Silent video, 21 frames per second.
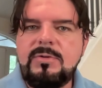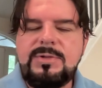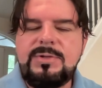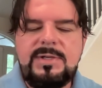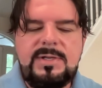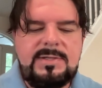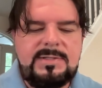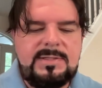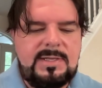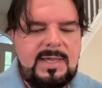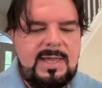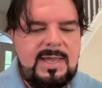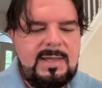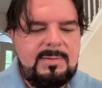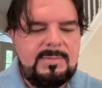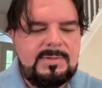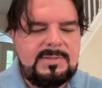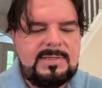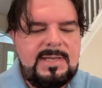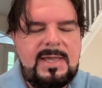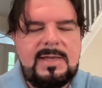season
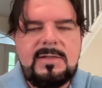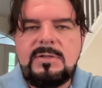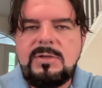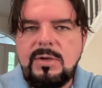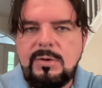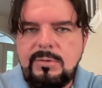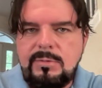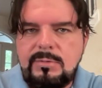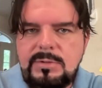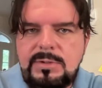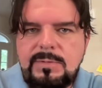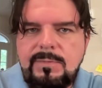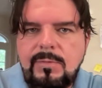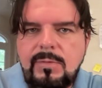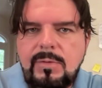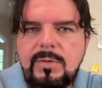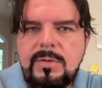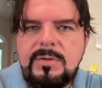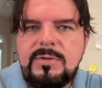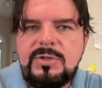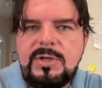game as head coach
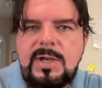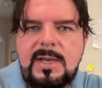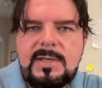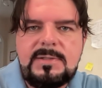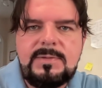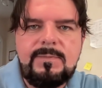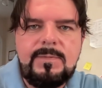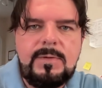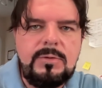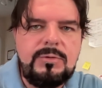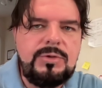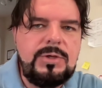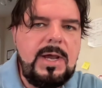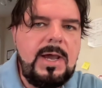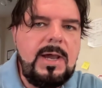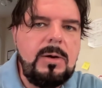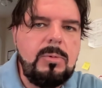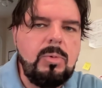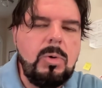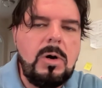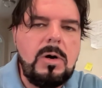for the Jacksonville
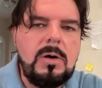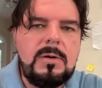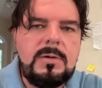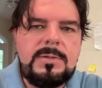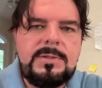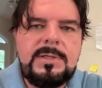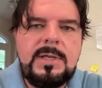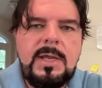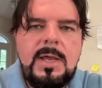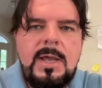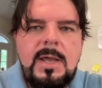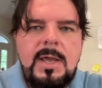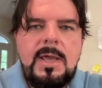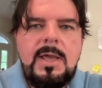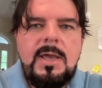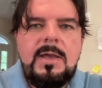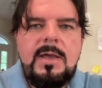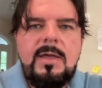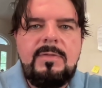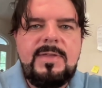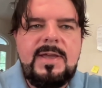Jaguars.
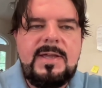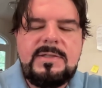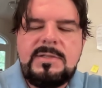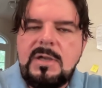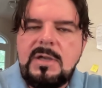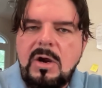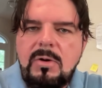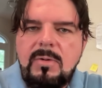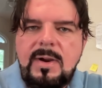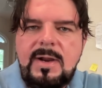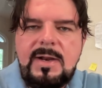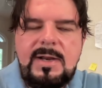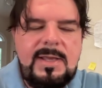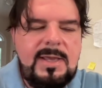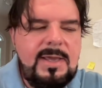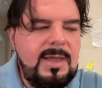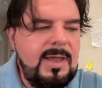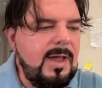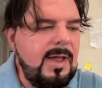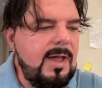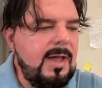that's
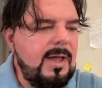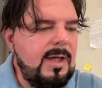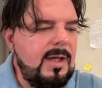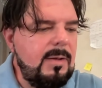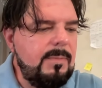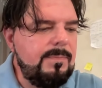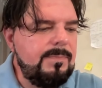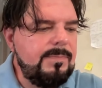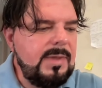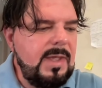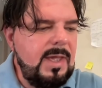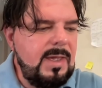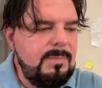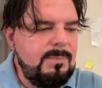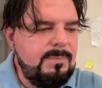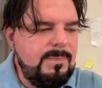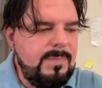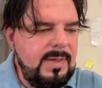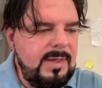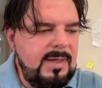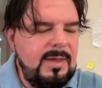already a
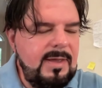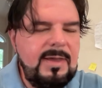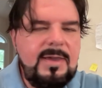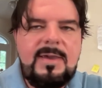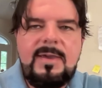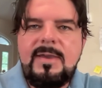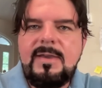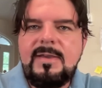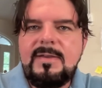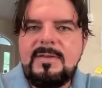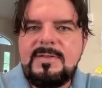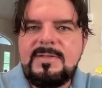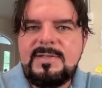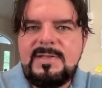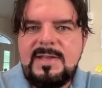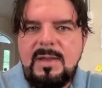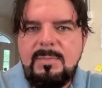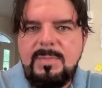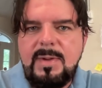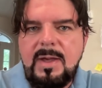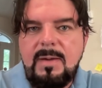big
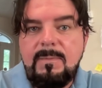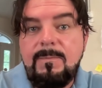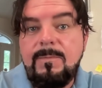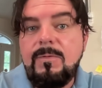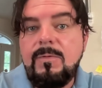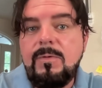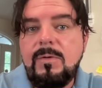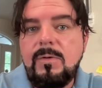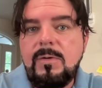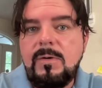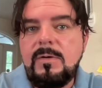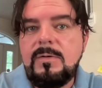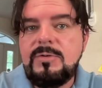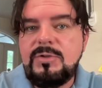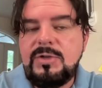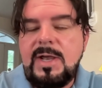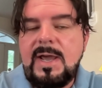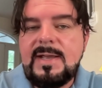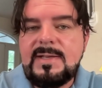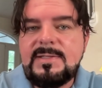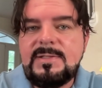step up for
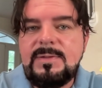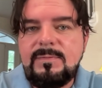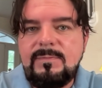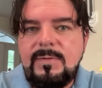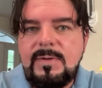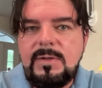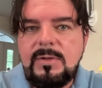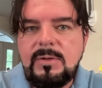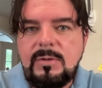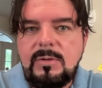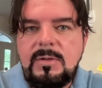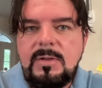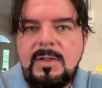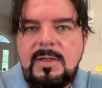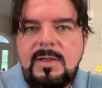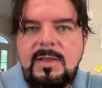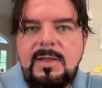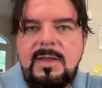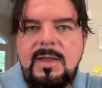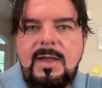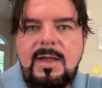Jacksonville
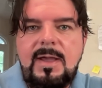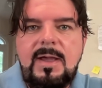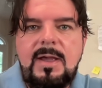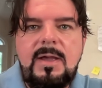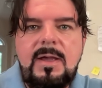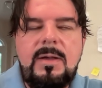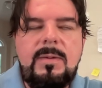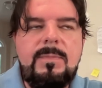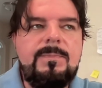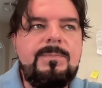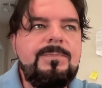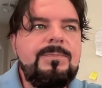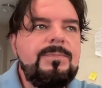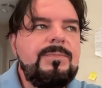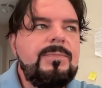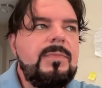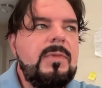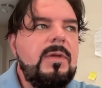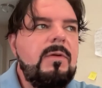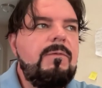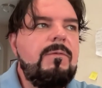
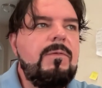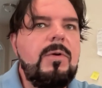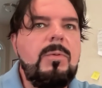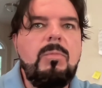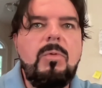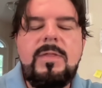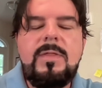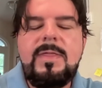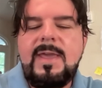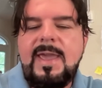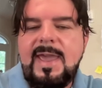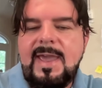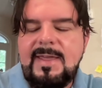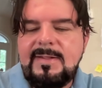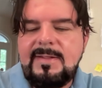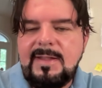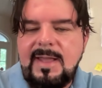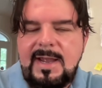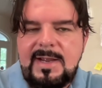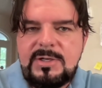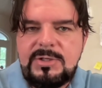from what they
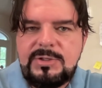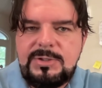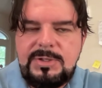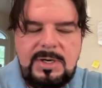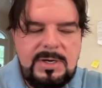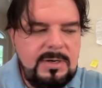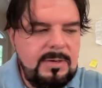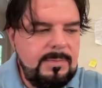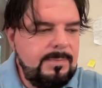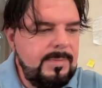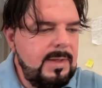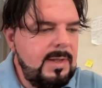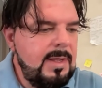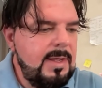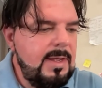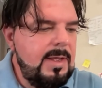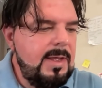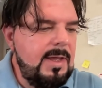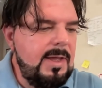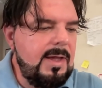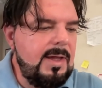had last year,
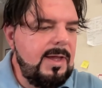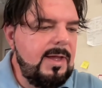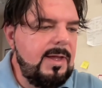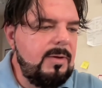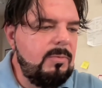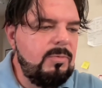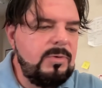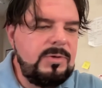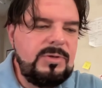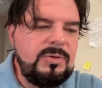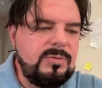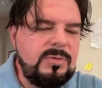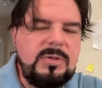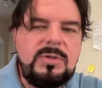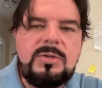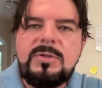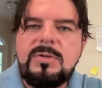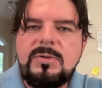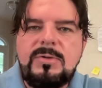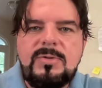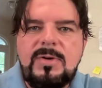which was
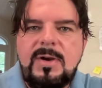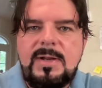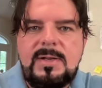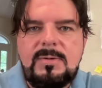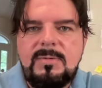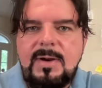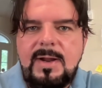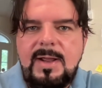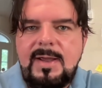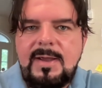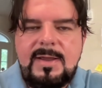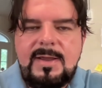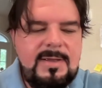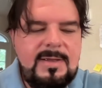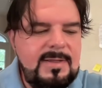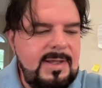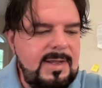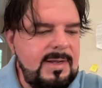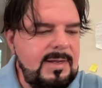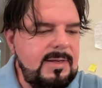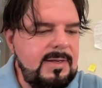just a train wreck.
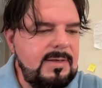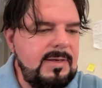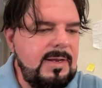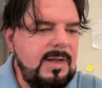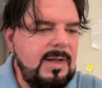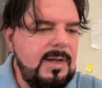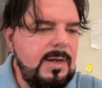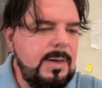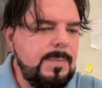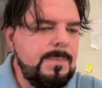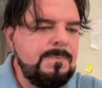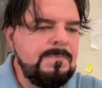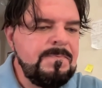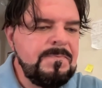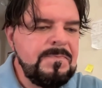And